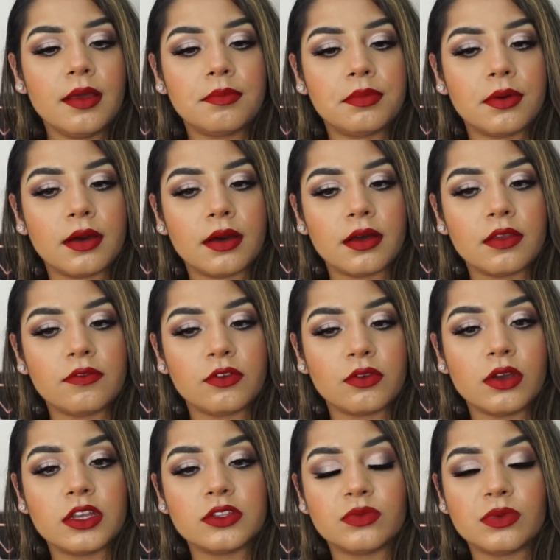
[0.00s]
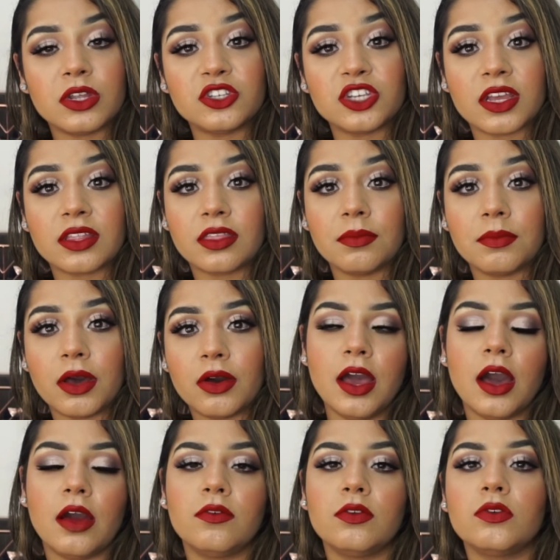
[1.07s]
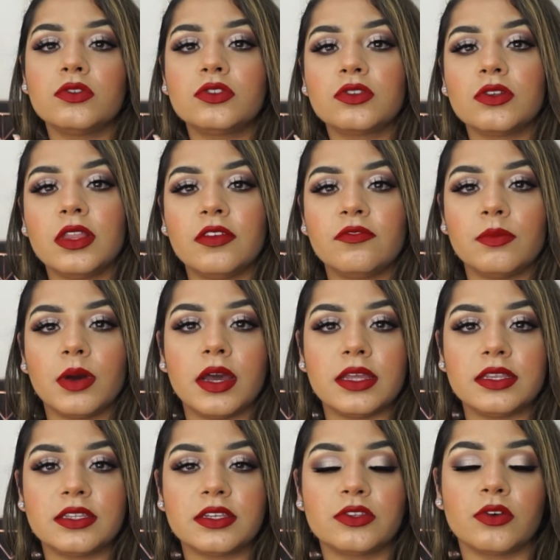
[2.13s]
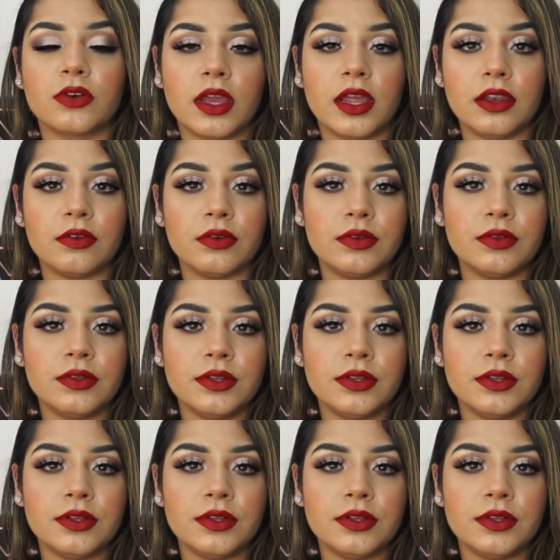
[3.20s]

But if you guys want to check them out, I will also leave my TikTok handle